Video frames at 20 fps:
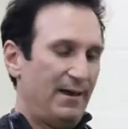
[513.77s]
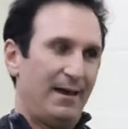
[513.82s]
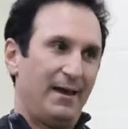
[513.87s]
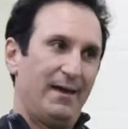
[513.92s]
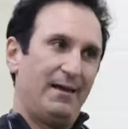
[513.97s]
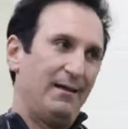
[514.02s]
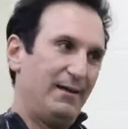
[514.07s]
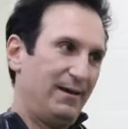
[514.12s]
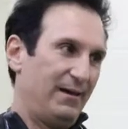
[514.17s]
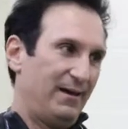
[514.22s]

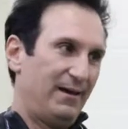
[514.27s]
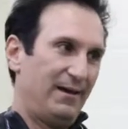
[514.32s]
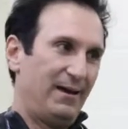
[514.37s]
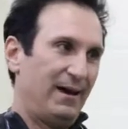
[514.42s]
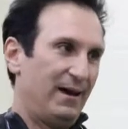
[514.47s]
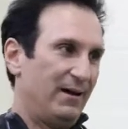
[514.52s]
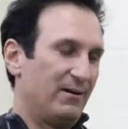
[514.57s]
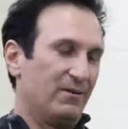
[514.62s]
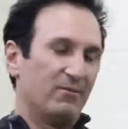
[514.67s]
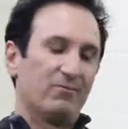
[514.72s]
And
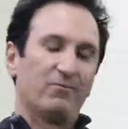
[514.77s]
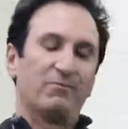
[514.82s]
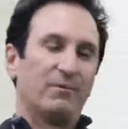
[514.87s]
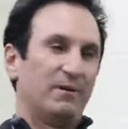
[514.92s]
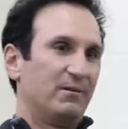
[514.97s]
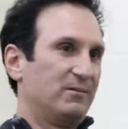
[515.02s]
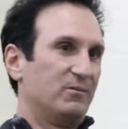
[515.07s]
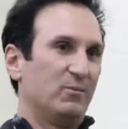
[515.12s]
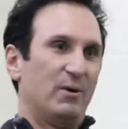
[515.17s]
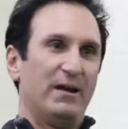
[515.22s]

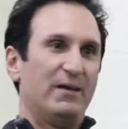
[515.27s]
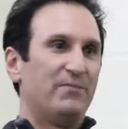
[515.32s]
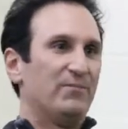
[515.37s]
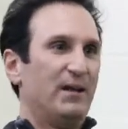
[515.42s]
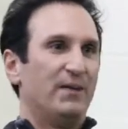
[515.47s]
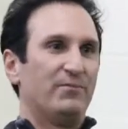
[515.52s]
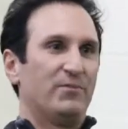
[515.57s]
do I even